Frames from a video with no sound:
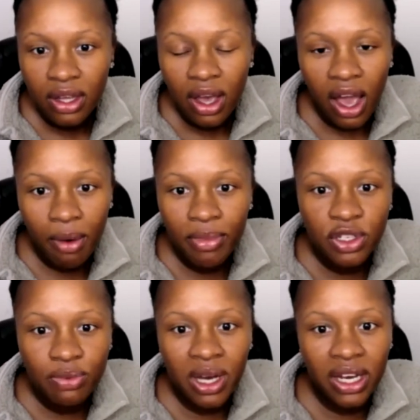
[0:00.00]
How
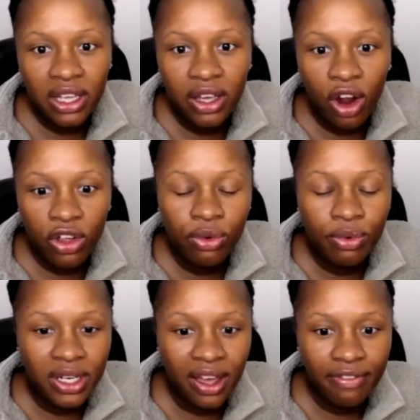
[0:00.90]
much money are you
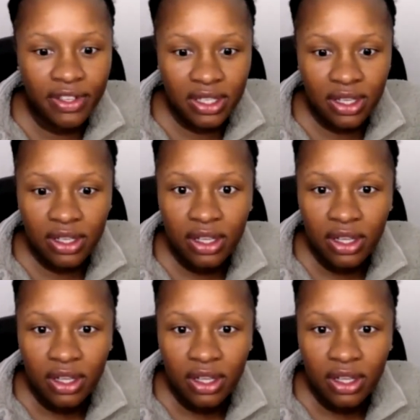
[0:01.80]
in deficit?